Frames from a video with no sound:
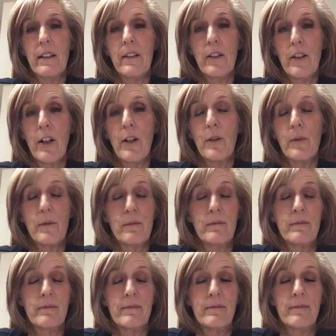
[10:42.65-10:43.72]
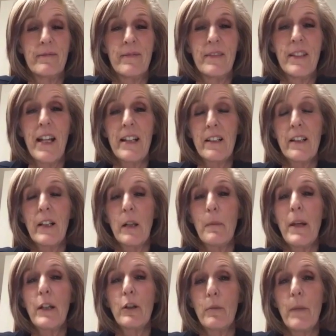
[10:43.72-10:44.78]
you know, that's going to
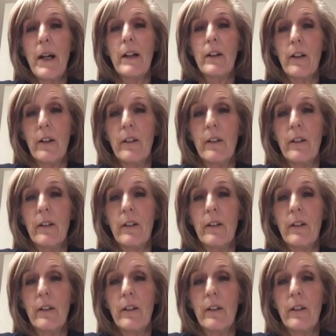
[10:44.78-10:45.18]
make you better.